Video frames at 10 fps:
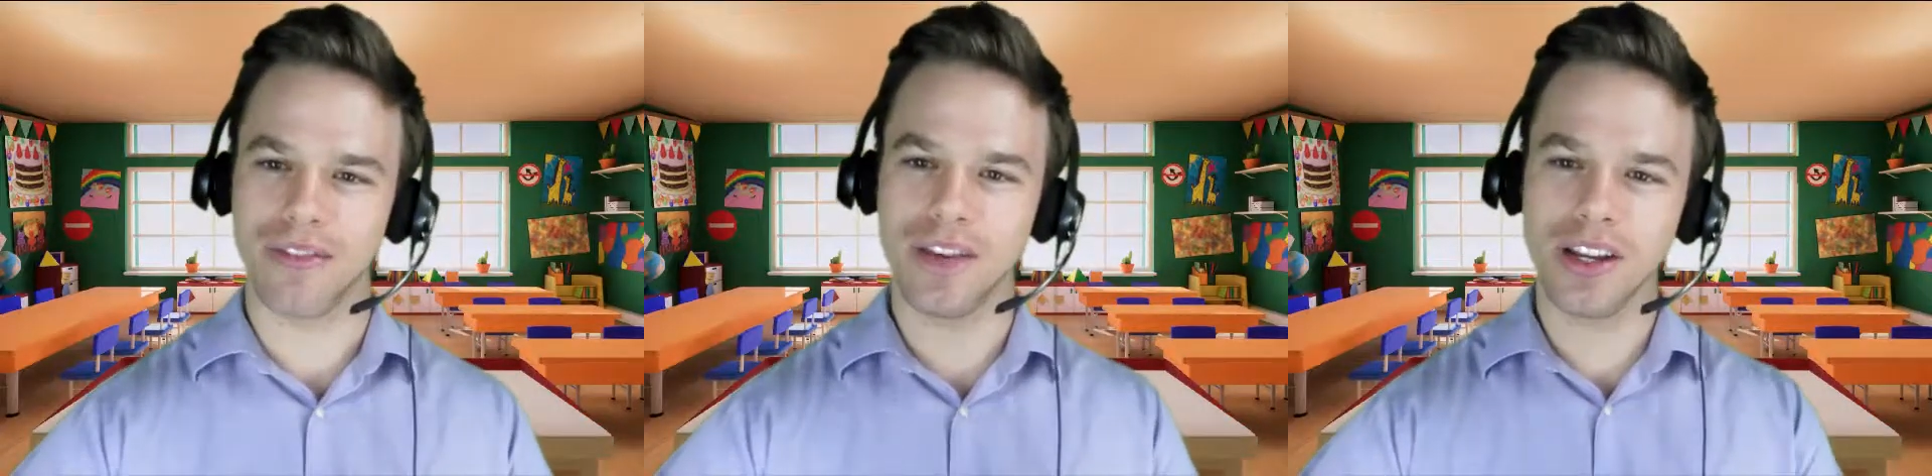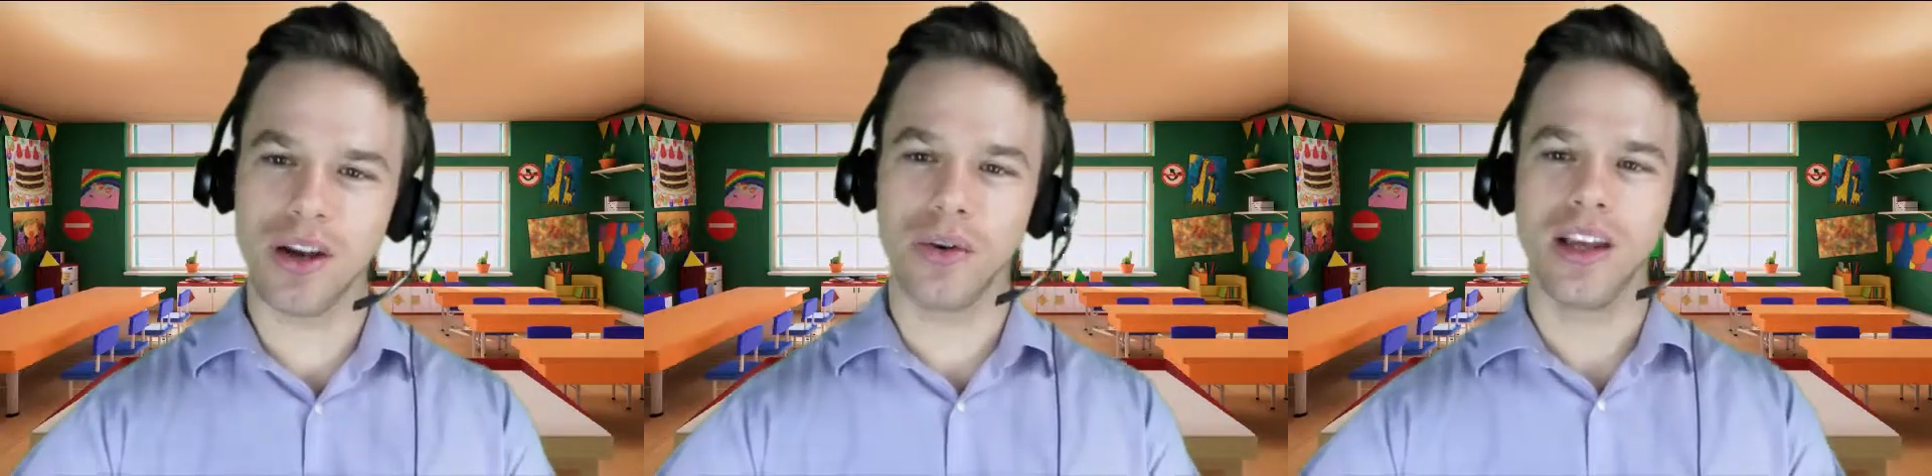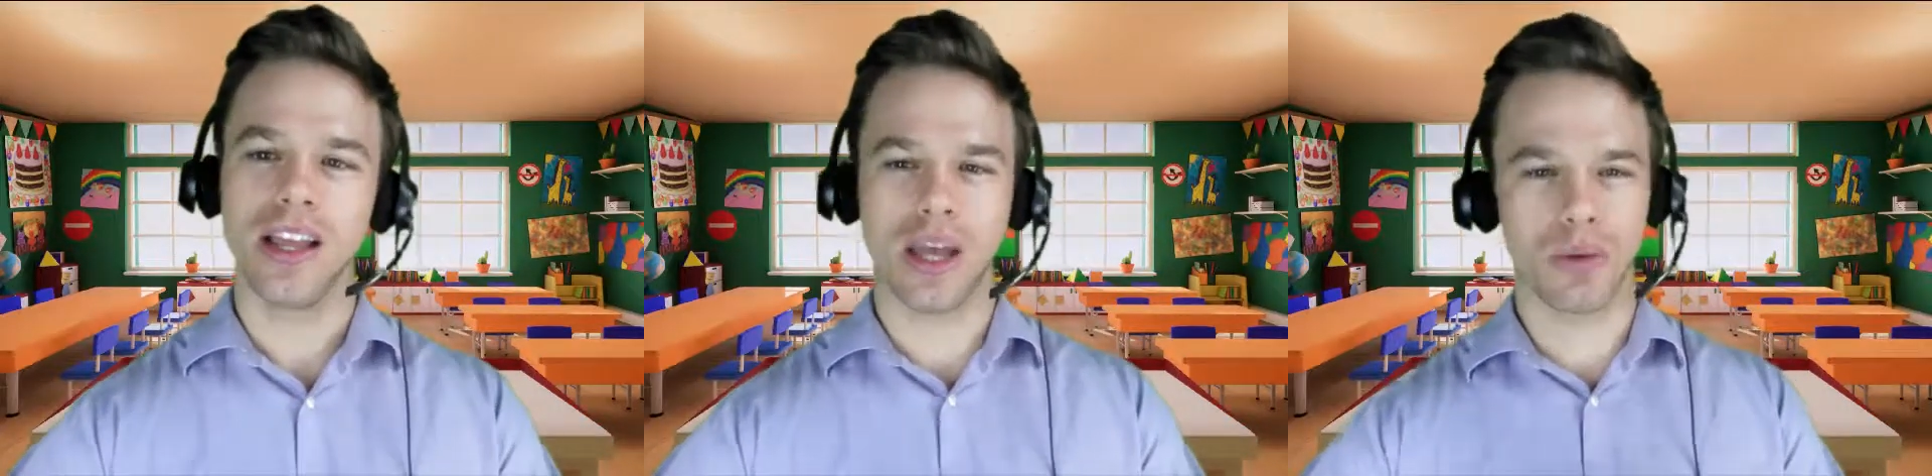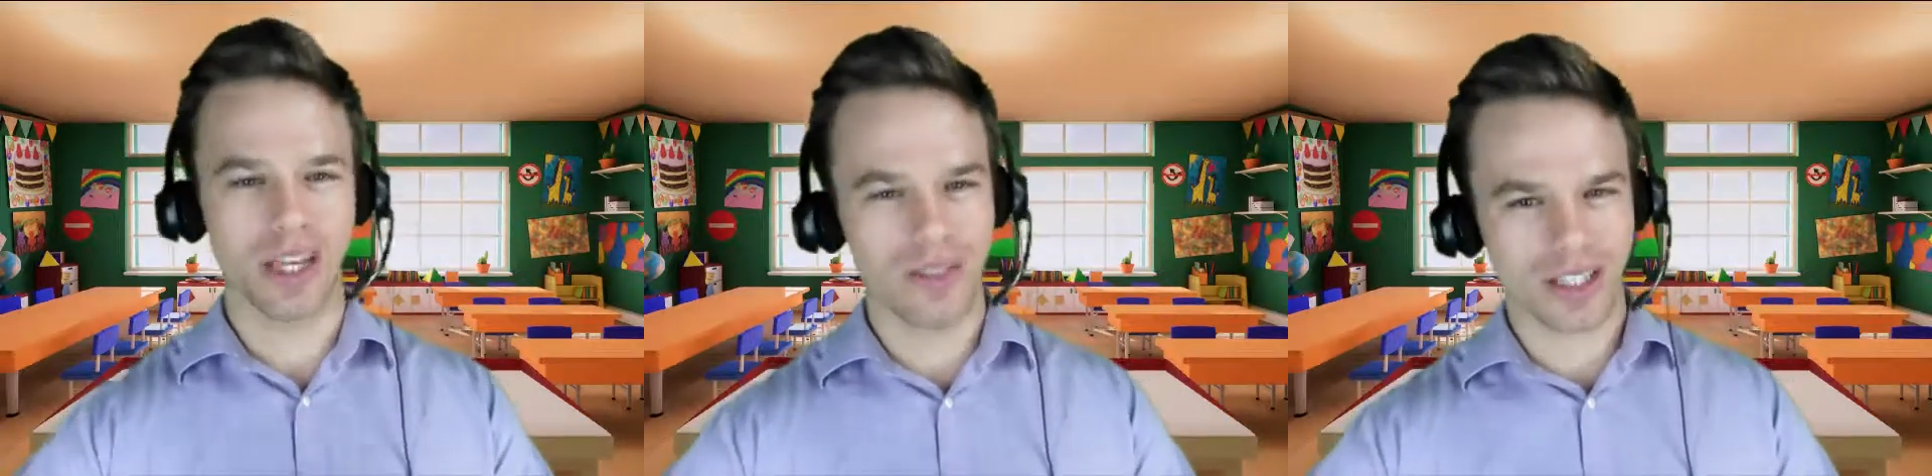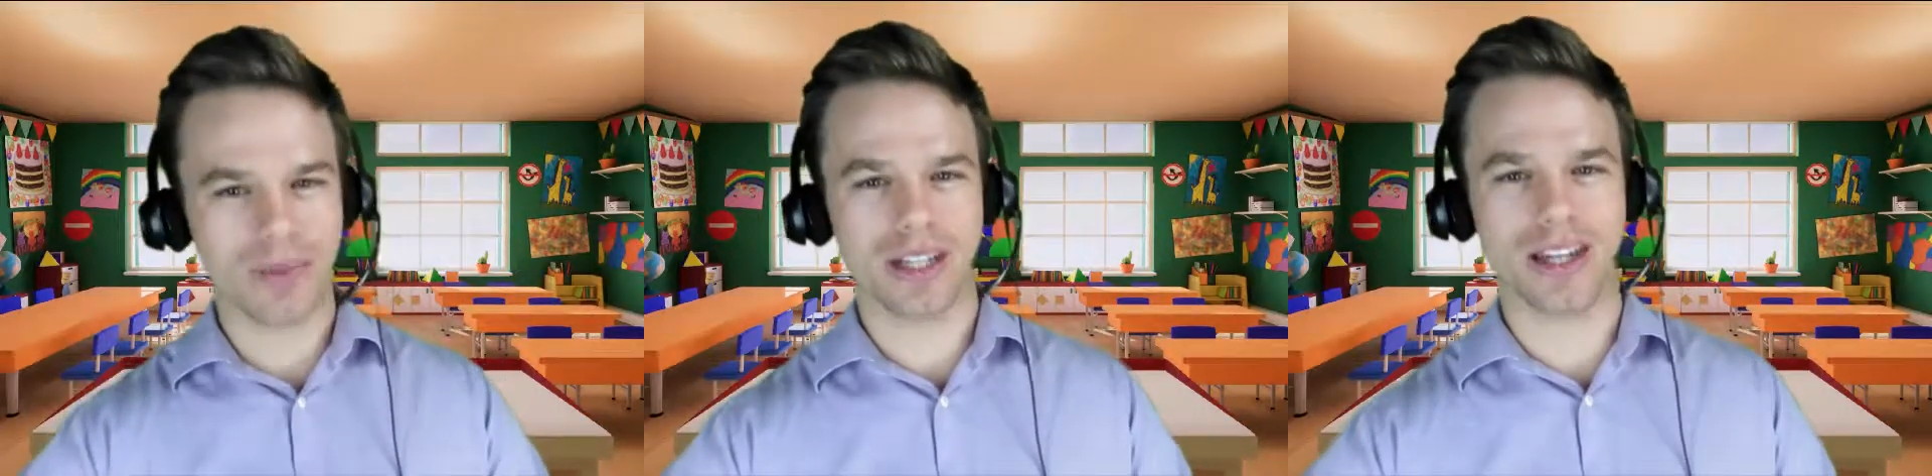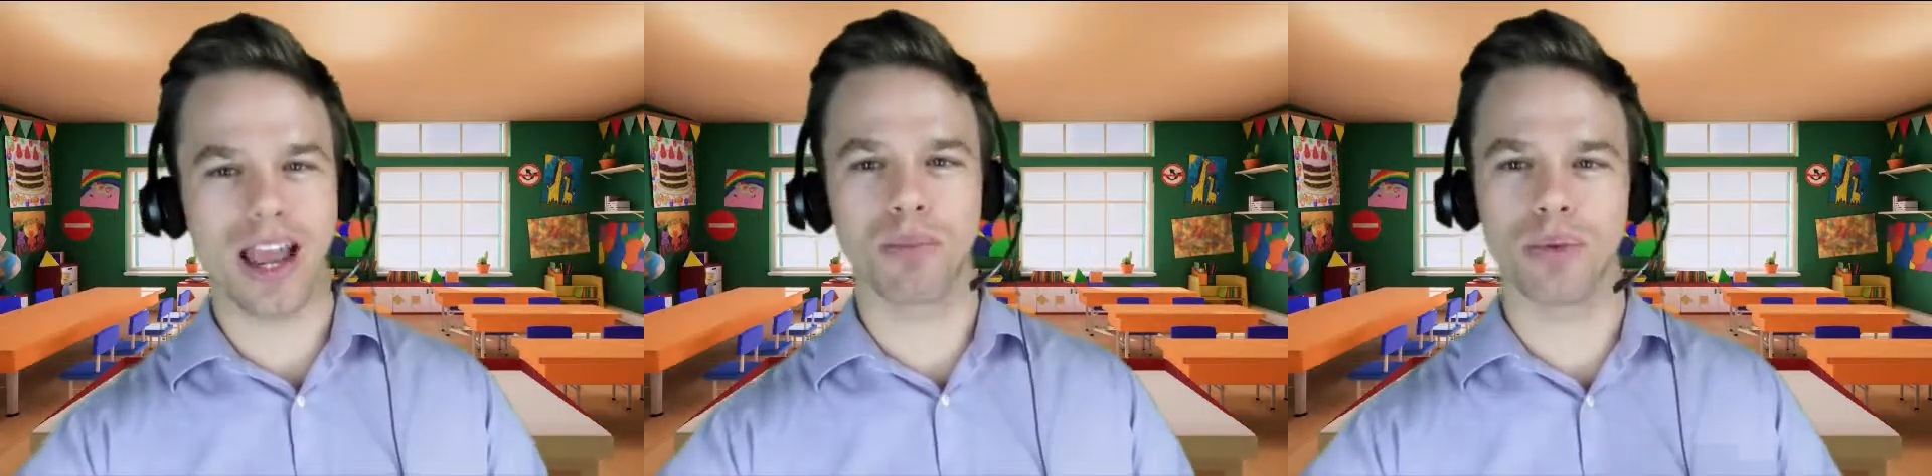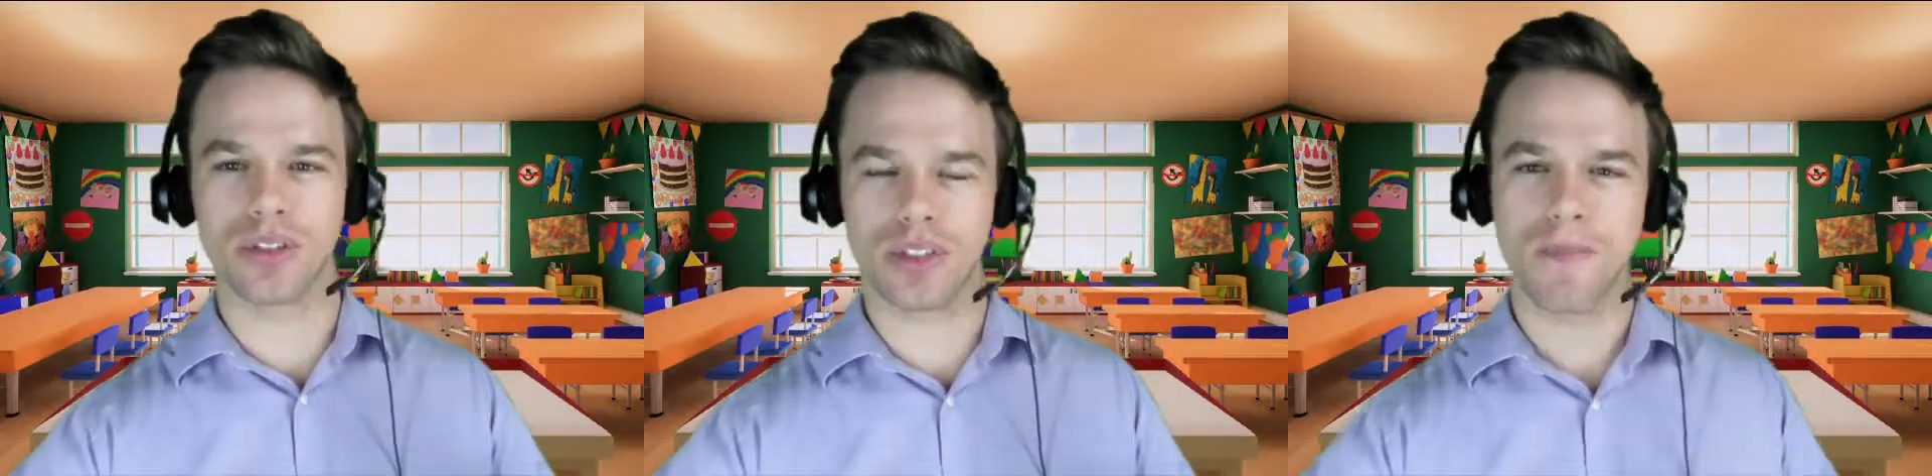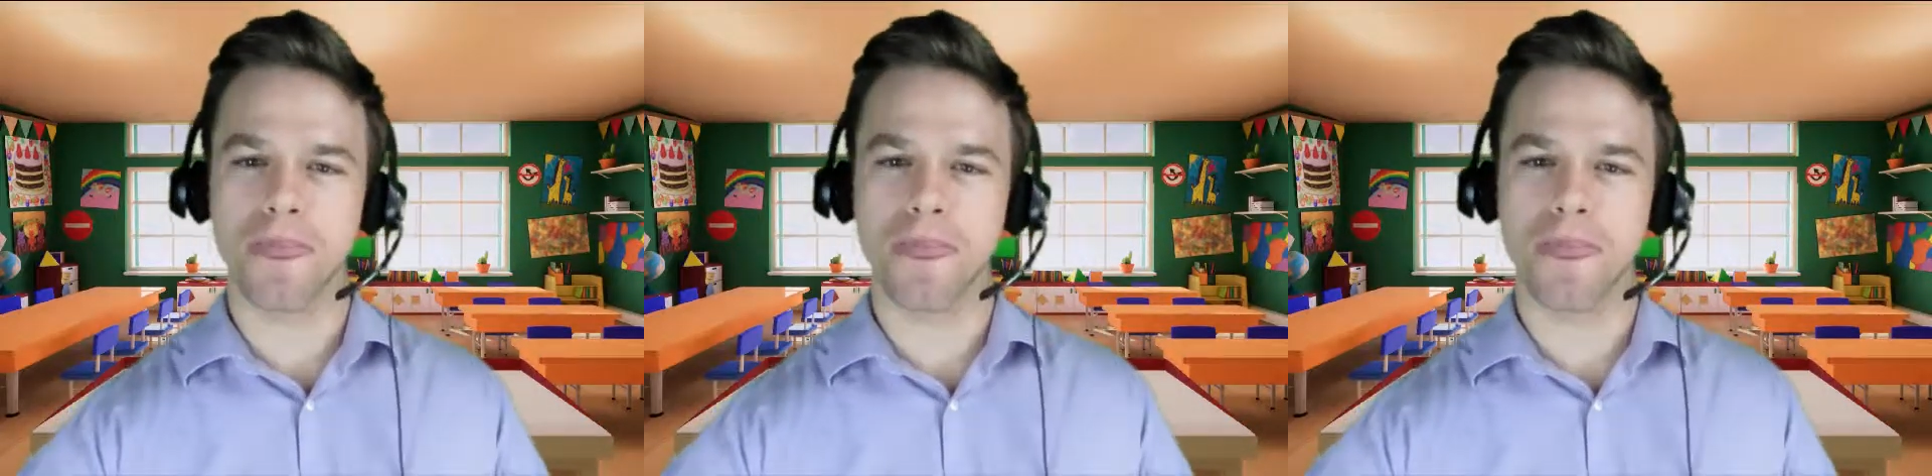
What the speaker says: video that will give you some examples